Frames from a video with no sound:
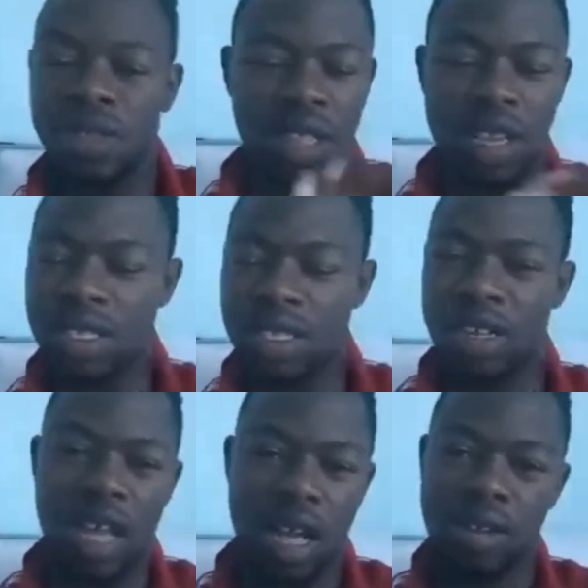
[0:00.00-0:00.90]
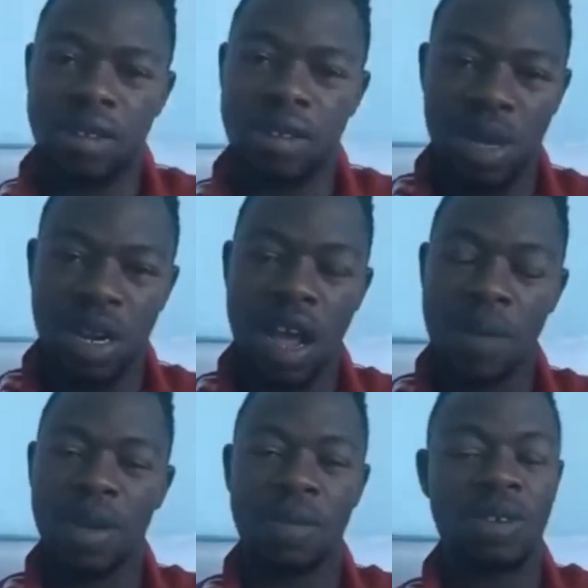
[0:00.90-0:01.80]
things like that has been mm.
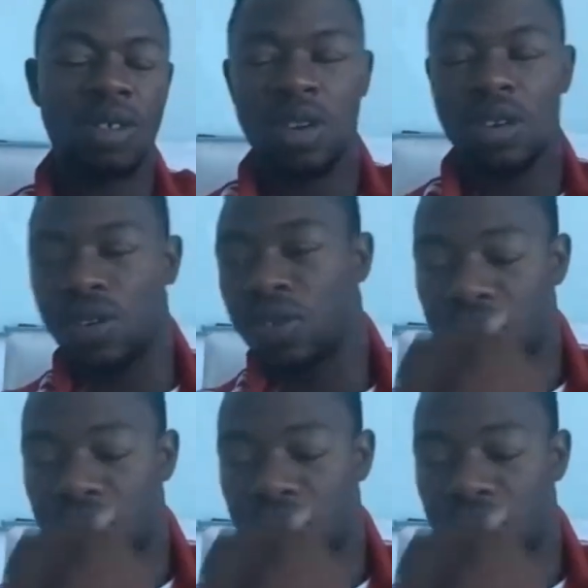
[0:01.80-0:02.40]
happening because they're going through